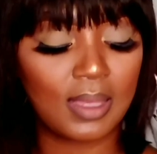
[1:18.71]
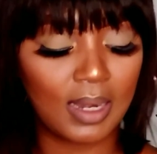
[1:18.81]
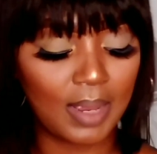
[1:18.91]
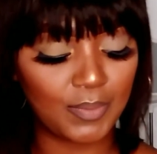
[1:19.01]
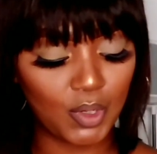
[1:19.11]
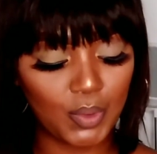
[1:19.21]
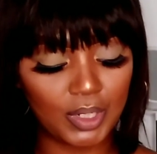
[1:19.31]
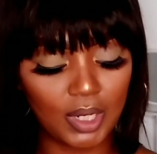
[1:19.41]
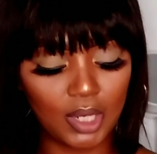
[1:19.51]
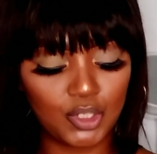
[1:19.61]
that I'm
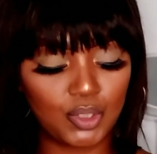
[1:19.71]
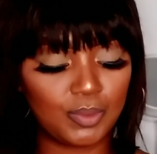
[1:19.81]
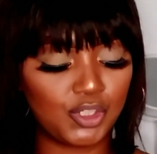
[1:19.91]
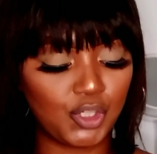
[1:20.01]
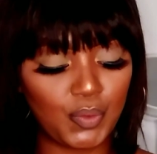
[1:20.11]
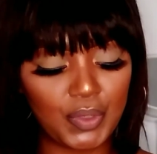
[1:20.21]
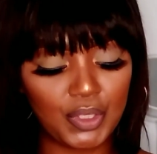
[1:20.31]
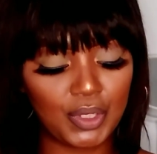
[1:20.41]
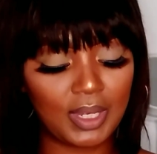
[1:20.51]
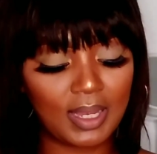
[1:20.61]
going to be showing
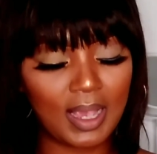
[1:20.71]
you